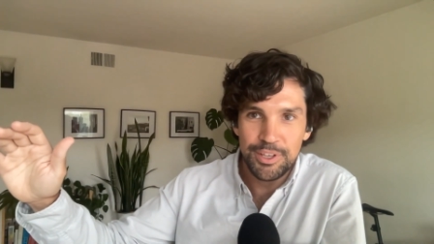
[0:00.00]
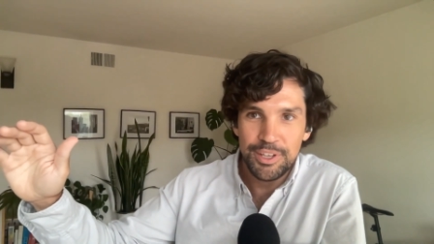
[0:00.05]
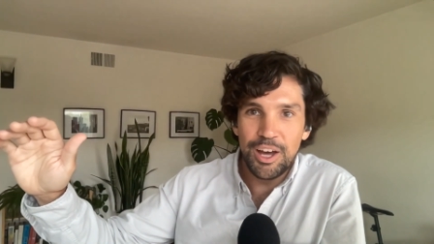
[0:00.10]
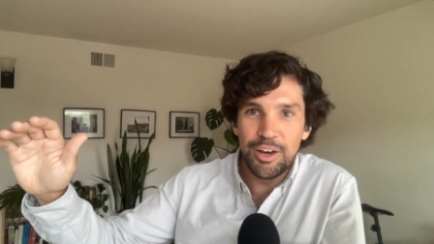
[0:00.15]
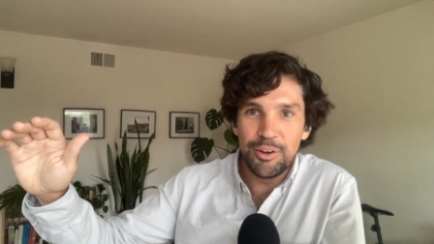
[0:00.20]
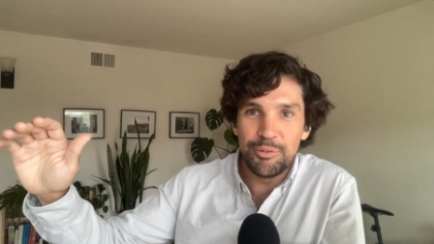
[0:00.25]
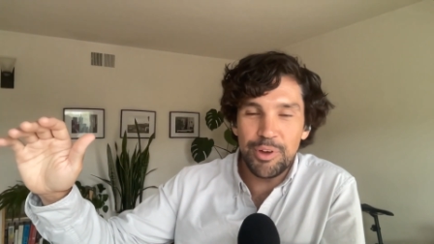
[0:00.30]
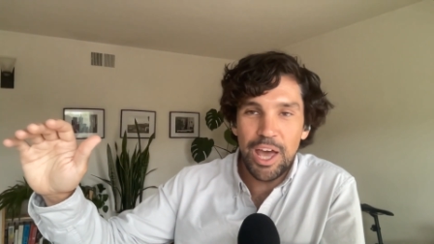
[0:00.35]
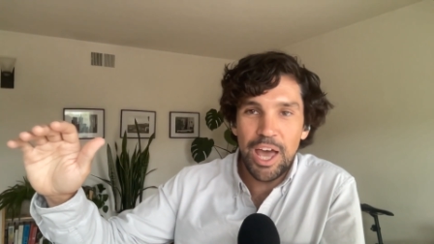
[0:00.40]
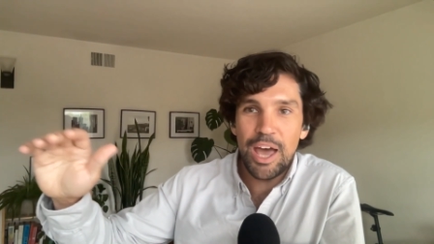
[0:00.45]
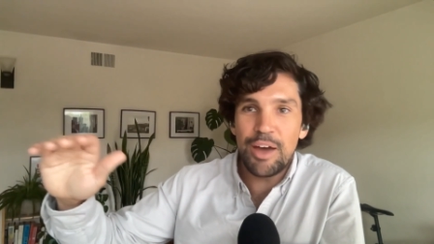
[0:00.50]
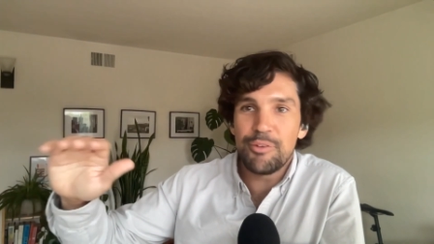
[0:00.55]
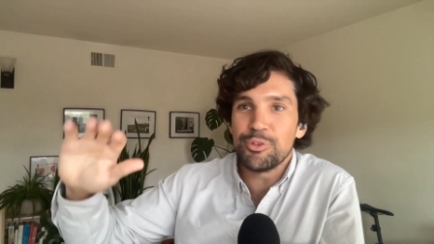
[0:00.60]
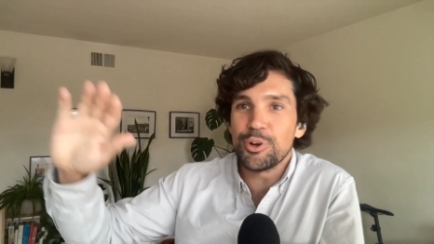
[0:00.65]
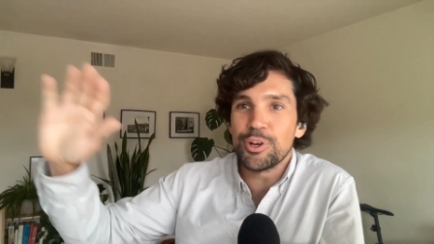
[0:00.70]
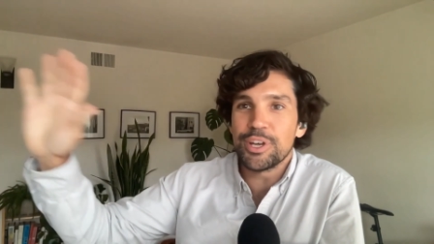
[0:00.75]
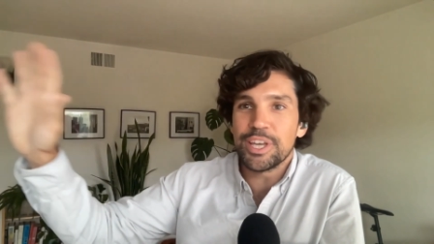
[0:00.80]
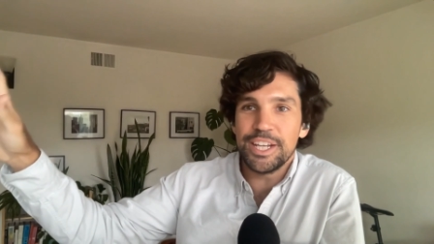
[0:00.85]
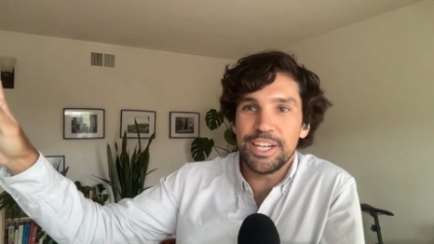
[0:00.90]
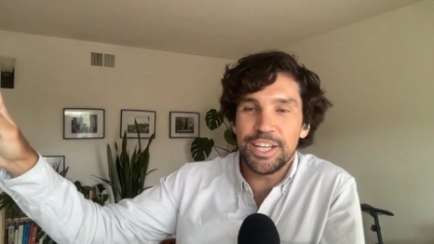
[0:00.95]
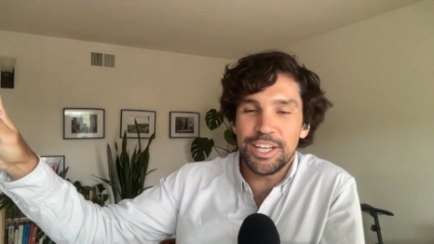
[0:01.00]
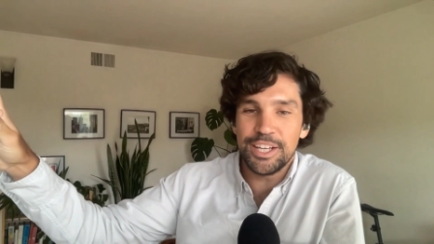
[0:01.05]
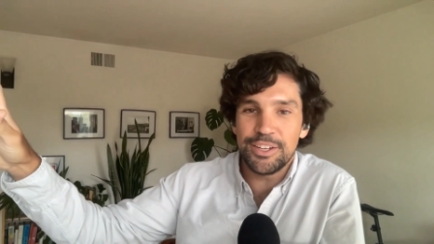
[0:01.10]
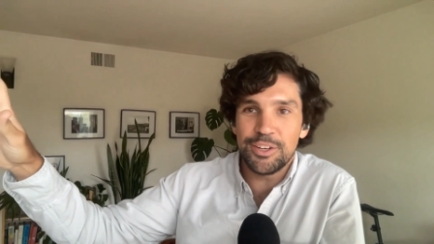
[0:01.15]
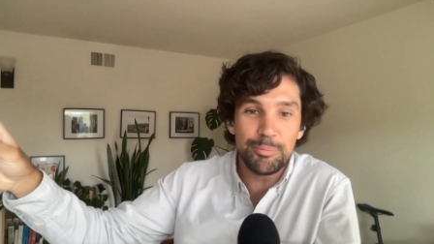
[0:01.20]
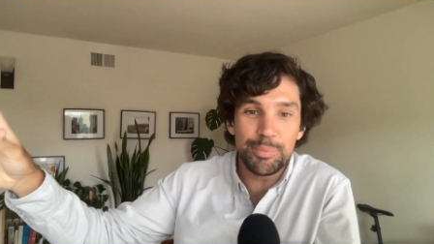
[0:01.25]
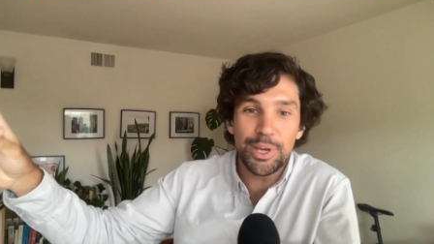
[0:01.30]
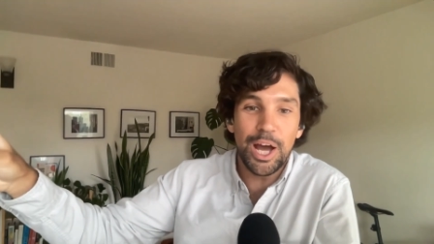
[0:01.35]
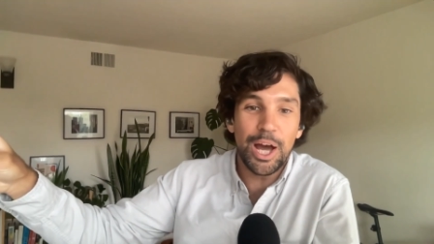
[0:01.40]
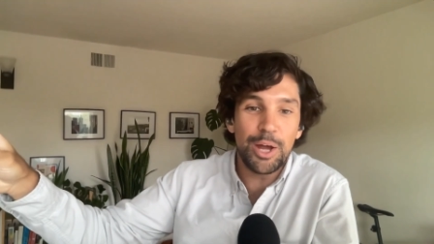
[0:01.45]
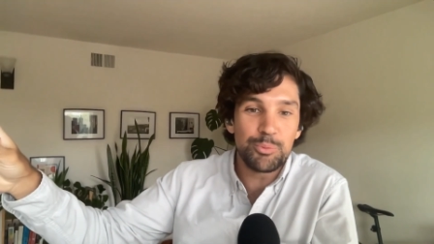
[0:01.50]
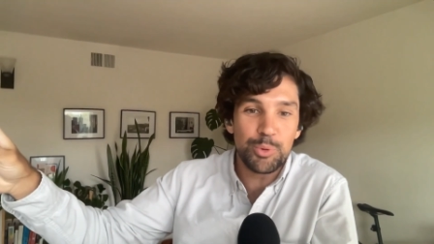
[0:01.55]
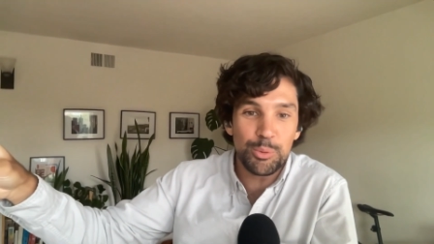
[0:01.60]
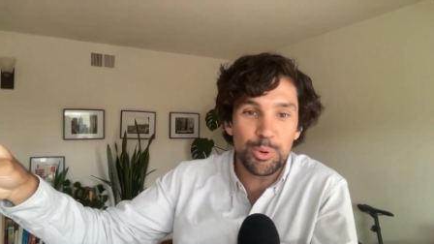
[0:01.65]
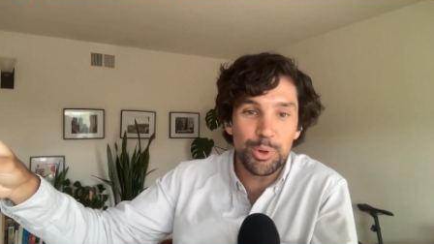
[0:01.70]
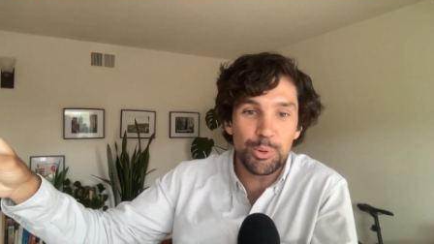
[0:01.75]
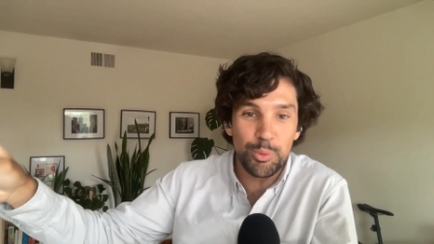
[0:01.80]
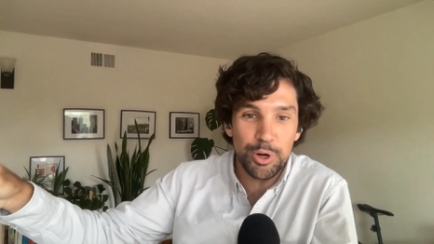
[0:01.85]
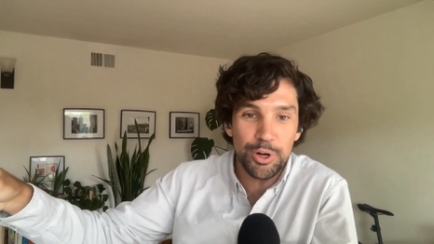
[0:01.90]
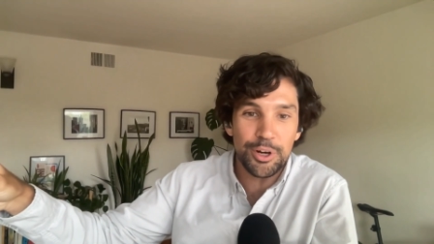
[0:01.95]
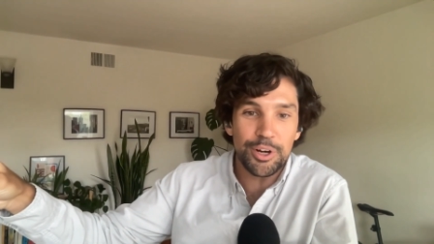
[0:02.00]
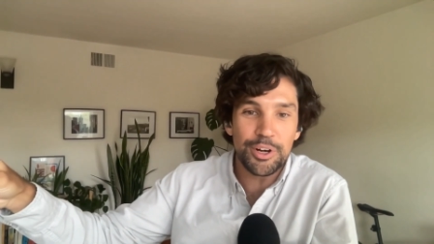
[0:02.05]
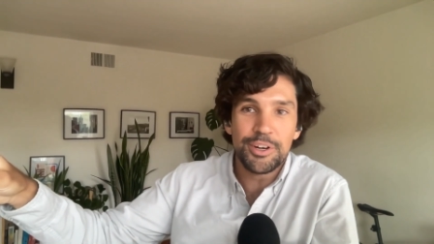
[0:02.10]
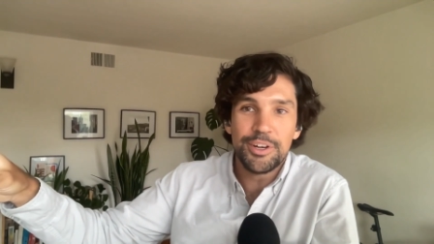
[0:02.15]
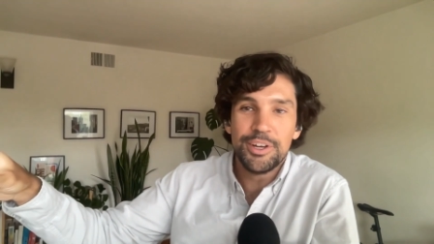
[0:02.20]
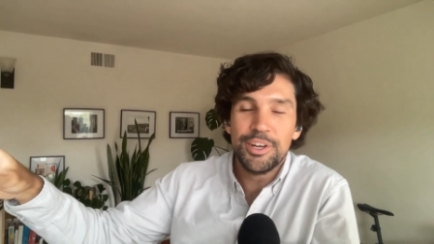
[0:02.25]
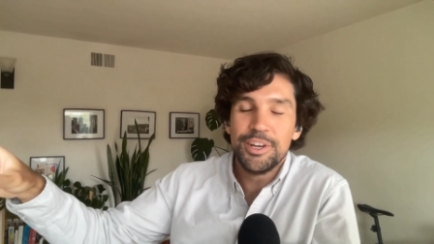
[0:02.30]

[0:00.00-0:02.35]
of ever getting beyond where we were.